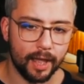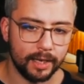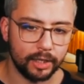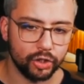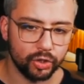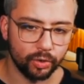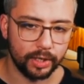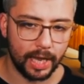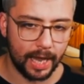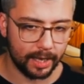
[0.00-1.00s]
and it
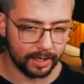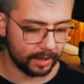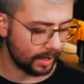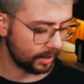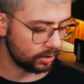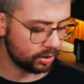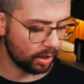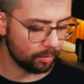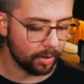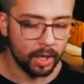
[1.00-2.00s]
should add it like
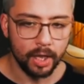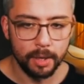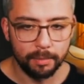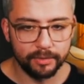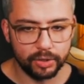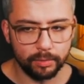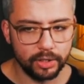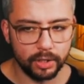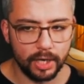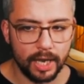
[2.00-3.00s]
so. But for some
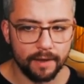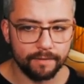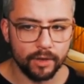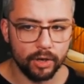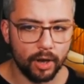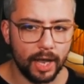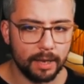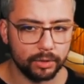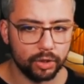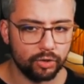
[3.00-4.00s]
reason, if you're not
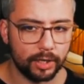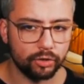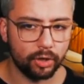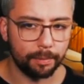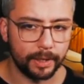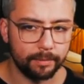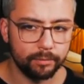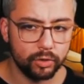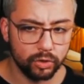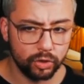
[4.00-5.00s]
to drag and drop it,
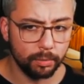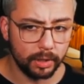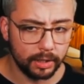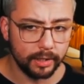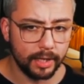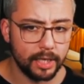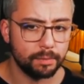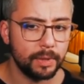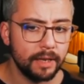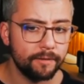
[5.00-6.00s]
just double click the
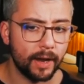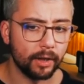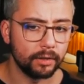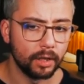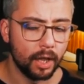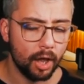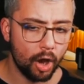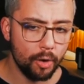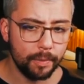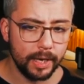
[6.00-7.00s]
SB file,
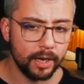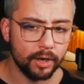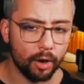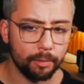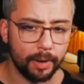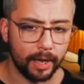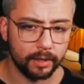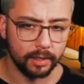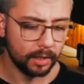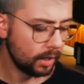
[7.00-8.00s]
open it in
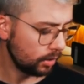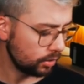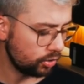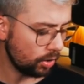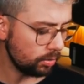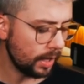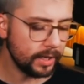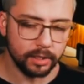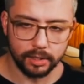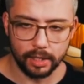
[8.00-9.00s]
Notepad, Control
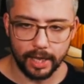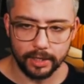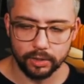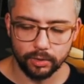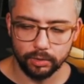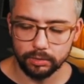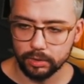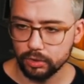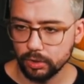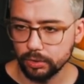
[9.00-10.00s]
A to select all,
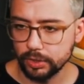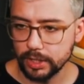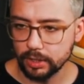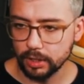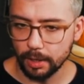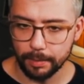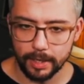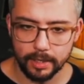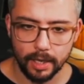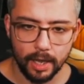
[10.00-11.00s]
Control C to copy,